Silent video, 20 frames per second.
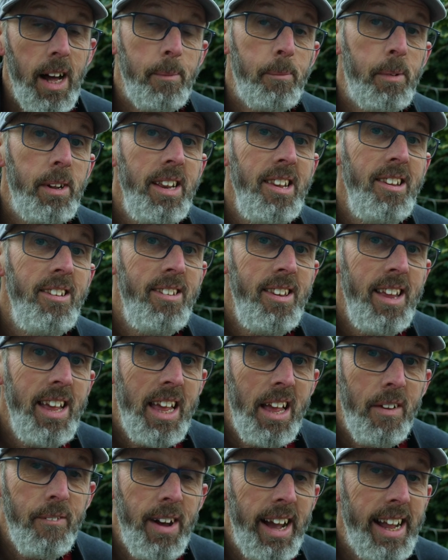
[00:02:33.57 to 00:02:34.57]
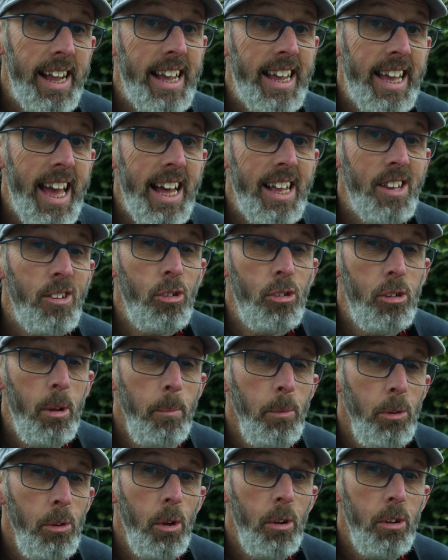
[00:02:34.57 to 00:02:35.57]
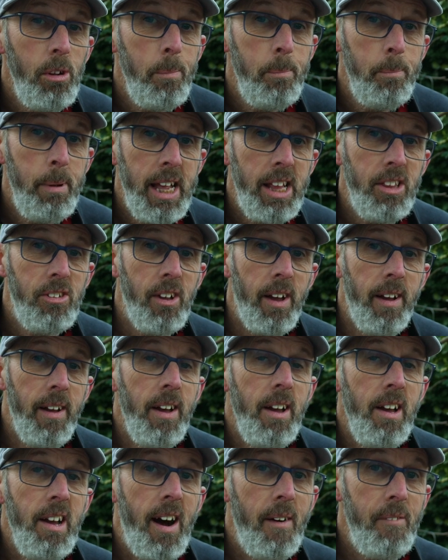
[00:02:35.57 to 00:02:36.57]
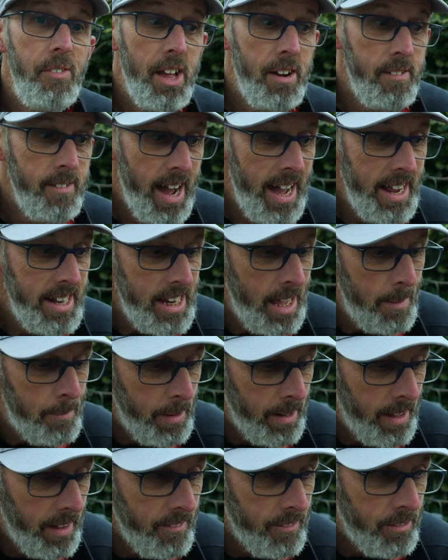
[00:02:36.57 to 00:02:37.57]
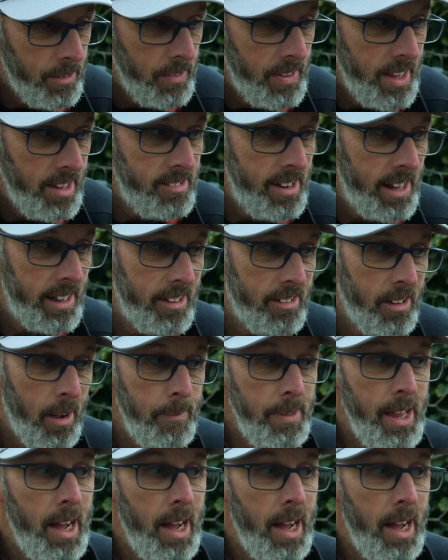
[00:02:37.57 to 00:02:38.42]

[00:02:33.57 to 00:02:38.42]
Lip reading: I'm going to see if I can get some sort of picture of the Orion Nebula through this telescope.